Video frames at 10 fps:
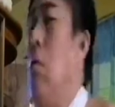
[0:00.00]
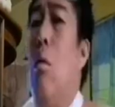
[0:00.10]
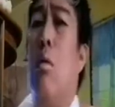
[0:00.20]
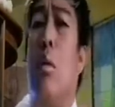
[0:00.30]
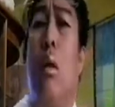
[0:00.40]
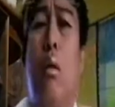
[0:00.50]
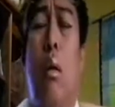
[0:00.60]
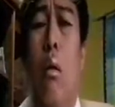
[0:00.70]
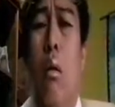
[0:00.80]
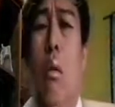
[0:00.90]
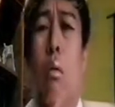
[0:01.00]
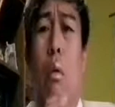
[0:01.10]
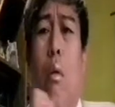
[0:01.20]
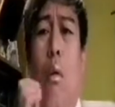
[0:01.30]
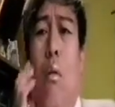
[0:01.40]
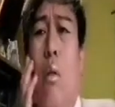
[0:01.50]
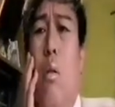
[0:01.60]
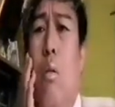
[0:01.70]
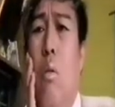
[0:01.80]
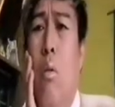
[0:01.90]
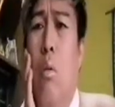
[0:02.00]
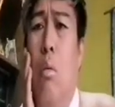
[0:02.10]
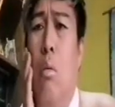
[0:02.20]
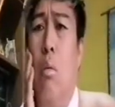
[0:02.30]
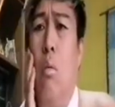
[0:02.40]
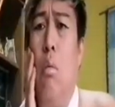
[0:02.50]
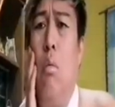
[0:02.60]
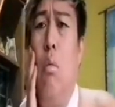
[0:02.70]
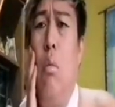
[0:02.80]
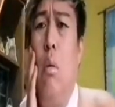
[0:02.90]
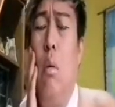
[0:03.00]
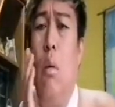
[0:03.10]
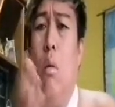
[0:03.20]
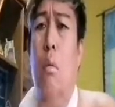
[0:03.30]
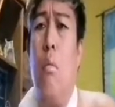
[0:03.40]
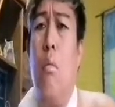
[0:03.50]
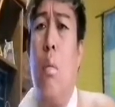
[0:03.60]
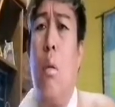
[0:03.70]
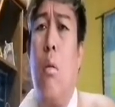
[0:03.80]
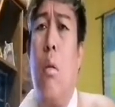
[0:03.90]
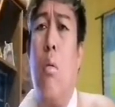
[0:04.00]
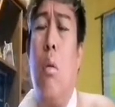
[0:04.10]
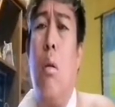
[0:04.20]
Hello, son, hello, hello, good. Oh my God, hello,